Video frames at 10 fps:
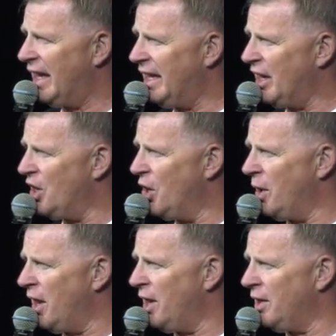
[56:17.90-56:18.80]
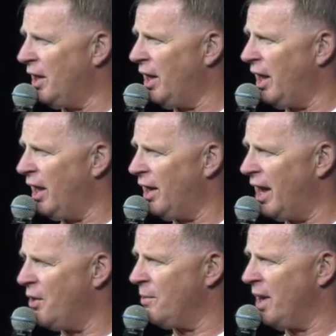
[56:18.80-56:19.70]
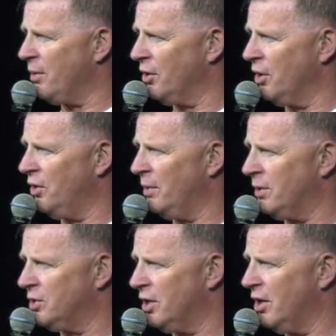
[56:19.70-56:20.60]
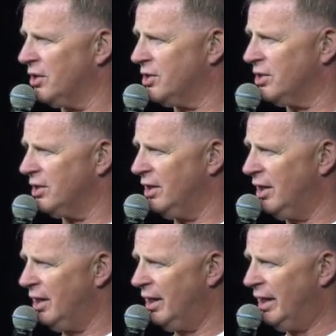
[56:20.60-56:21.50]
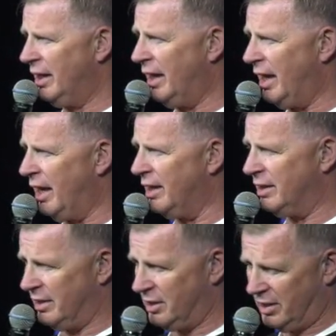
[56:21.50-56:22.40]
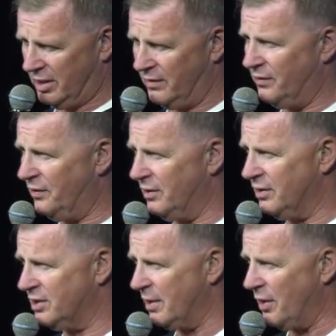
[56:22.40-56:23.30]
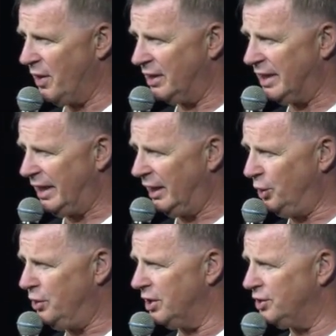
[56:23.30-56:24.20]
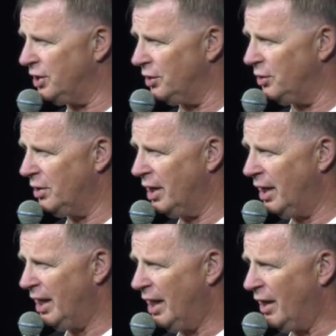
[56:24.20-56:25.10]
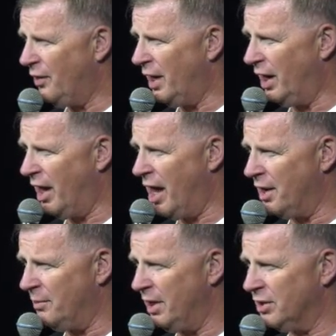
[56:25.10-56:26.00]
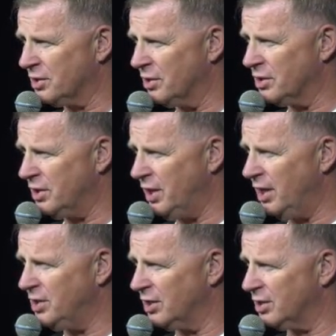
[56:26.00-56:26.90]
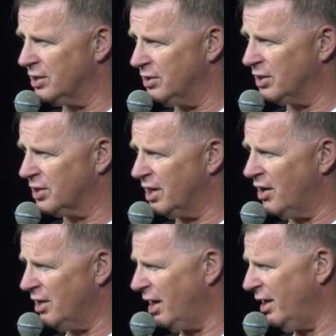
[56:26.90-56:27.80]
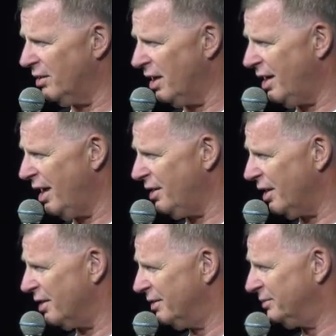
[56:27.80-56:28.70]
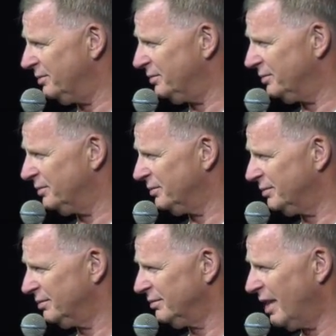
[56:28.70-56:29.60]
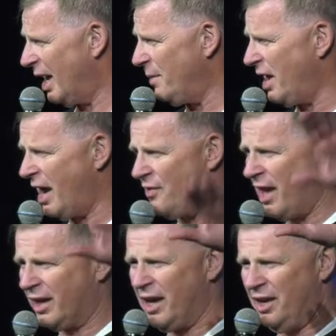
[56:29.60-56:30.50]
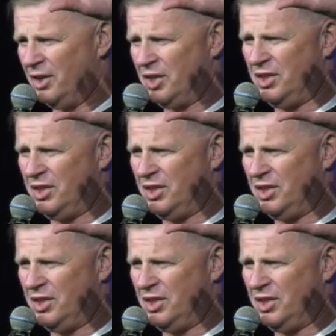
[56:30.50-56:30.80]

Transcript: You know, and and I remember growing up in church, and some of the things he alluded to, that a lot of ministers they just just scared the hell right out of you. Yeah. yeah. When they had that kind of